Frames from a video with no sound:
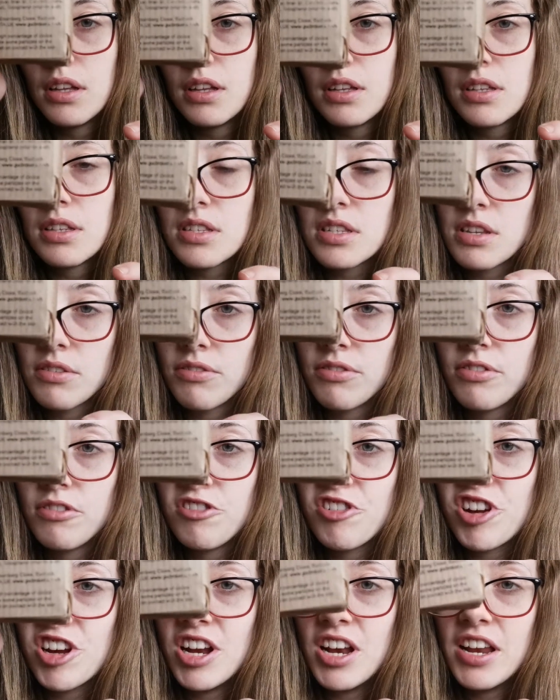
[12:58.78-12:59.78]
It's a
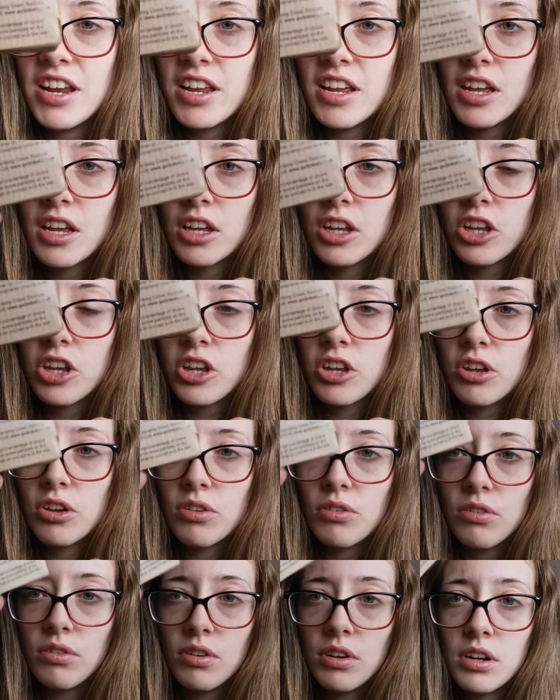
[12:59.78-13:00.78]
really
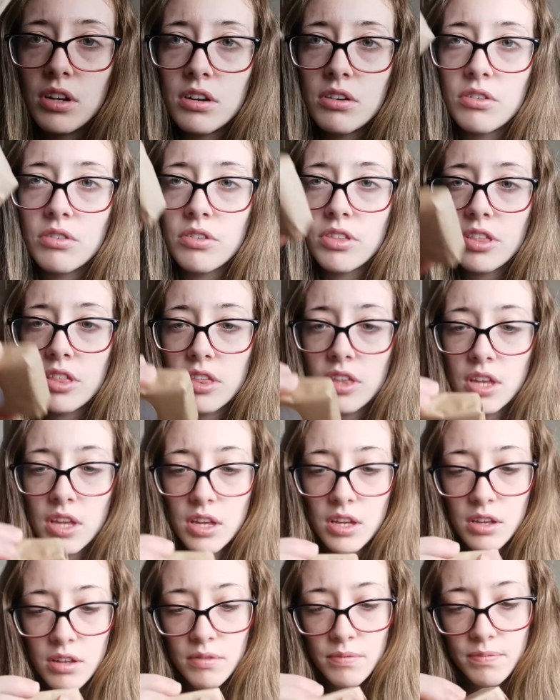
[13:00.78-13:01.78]
cute little
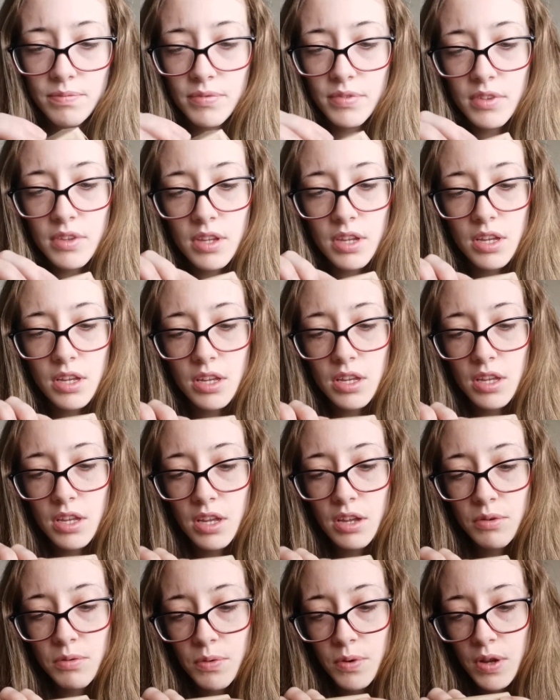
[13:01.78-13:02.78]
thing.
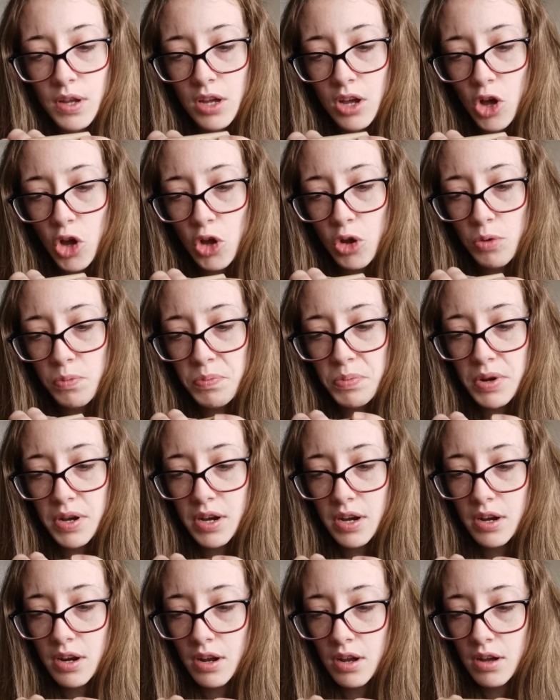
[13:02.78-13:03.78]
If we open
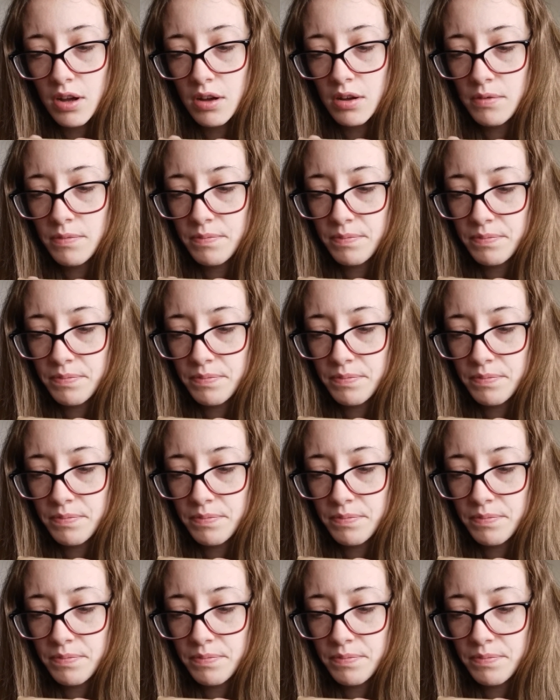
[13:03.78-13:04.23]
it up.